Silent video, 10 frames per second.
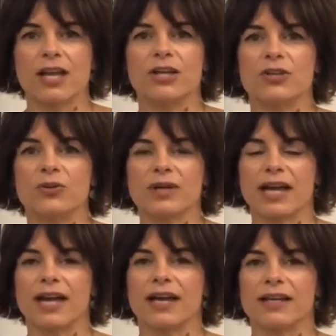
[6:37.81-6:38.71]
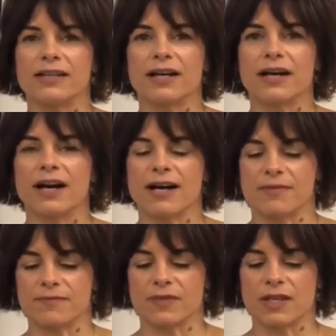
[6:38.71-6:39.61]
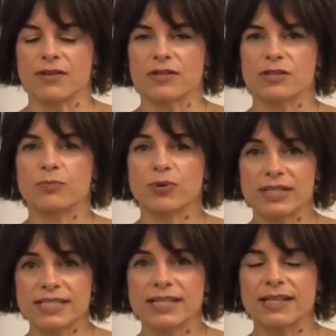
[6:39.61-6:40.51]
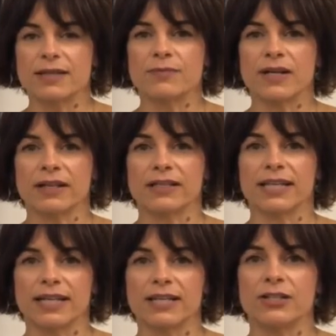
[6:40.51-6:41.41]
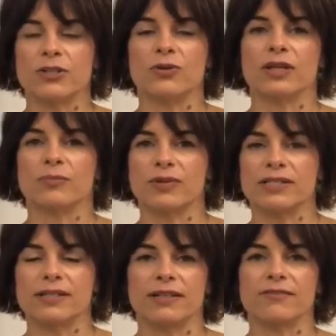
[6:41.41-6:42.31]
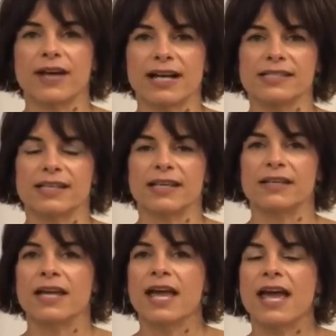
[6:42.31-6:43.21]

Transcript: You can print it and mail it in. You can print it and fax it in.